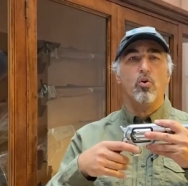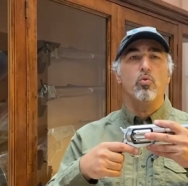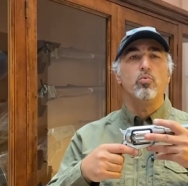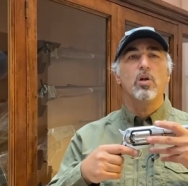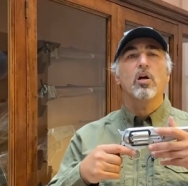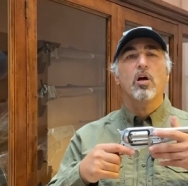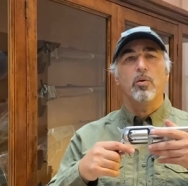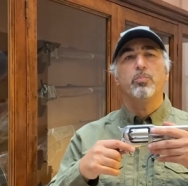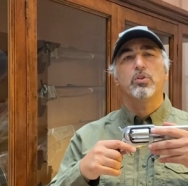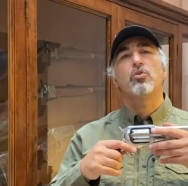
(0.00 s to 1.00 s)
own
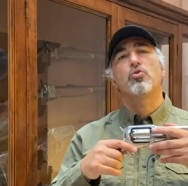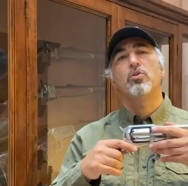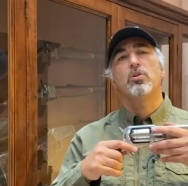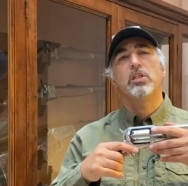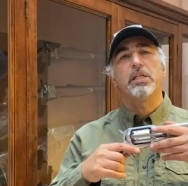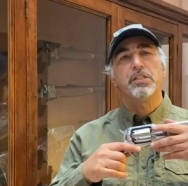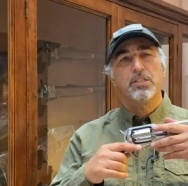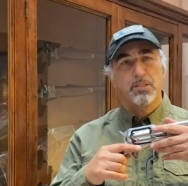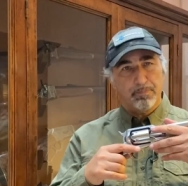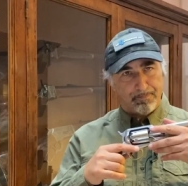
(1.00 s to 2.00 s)
competition
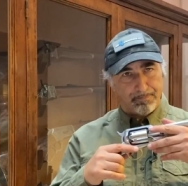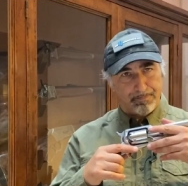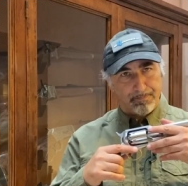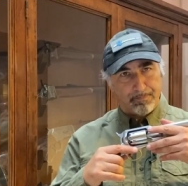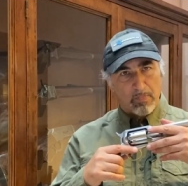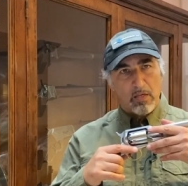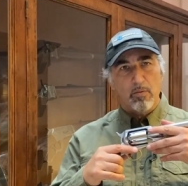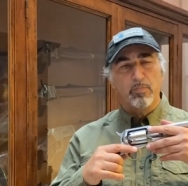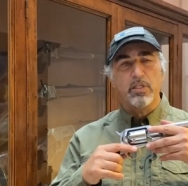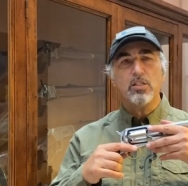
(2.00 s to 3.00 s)
needs.
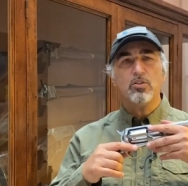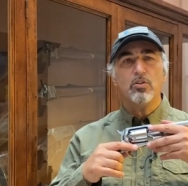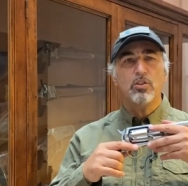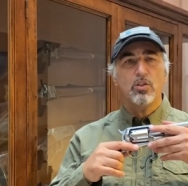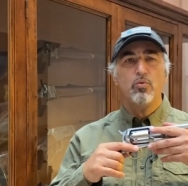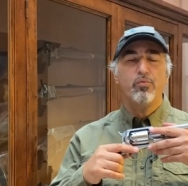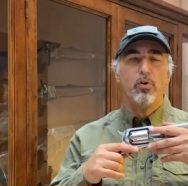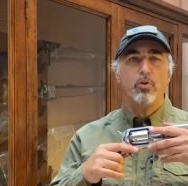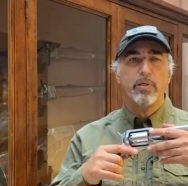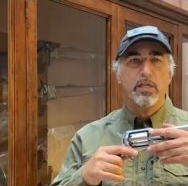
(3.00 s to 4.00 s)
Please continue
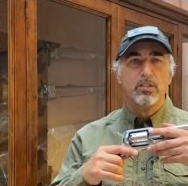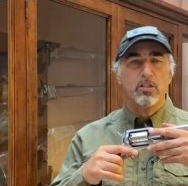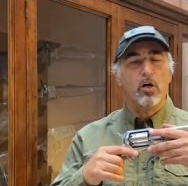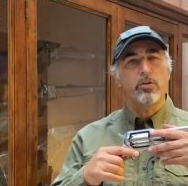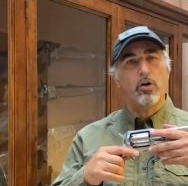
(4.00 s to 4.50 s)
following us on